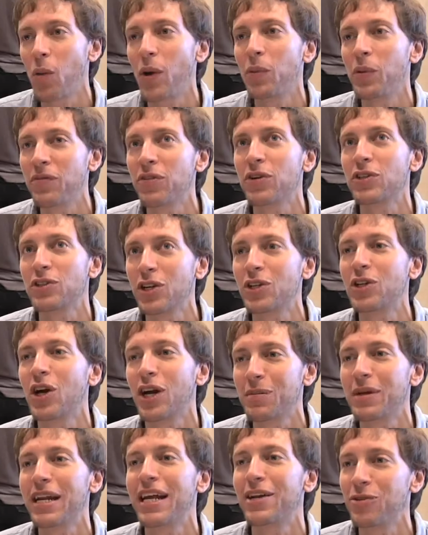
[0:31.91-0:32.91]
When we first started
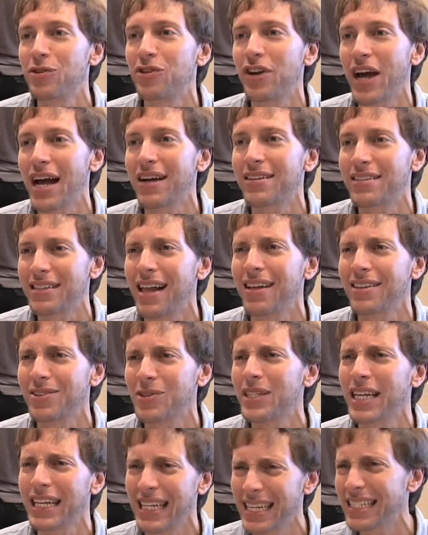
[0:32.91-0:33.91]
talking about Andrew Jackson, Alex
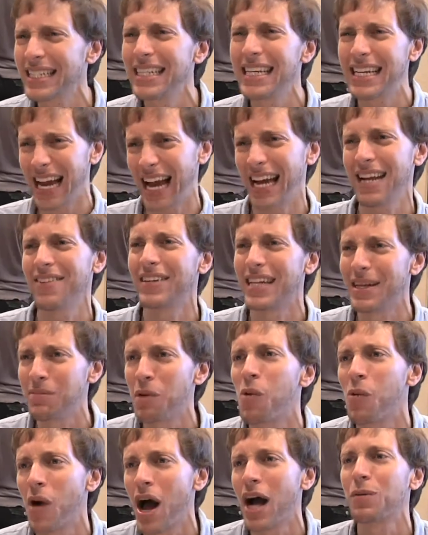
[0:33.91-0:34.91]
was like, "Isn't he kind of an
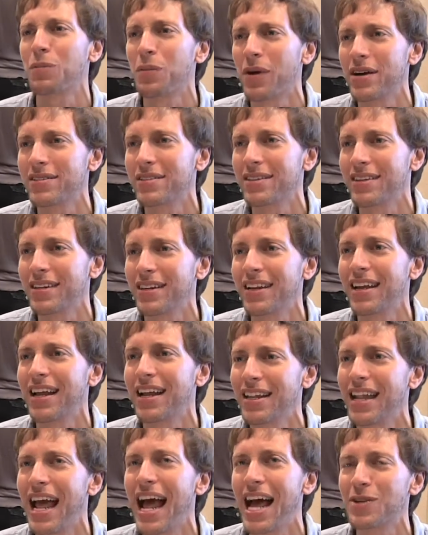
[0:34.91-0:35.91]
emo rock president?"
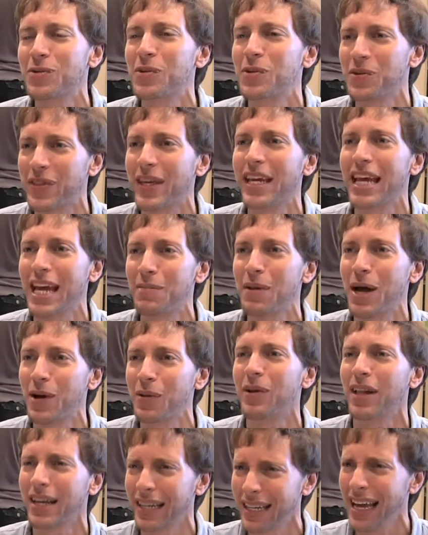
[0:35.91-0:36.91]
And as we were thinking about it,
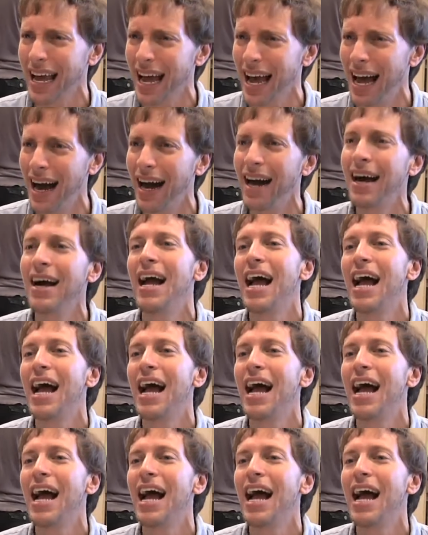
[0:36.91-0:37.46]
we were like, "Yeah."